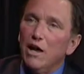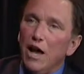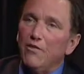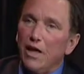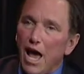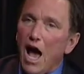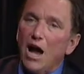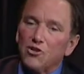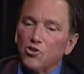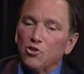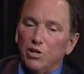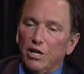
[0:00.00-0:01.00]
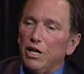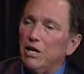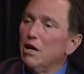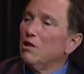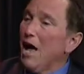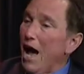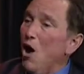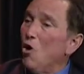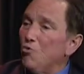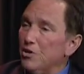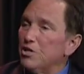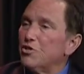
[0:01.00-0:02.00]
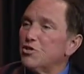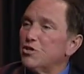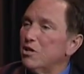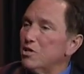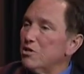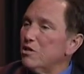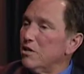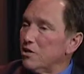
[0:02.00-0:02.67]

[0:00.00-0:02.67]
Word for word: and they actually allow this uh, uh,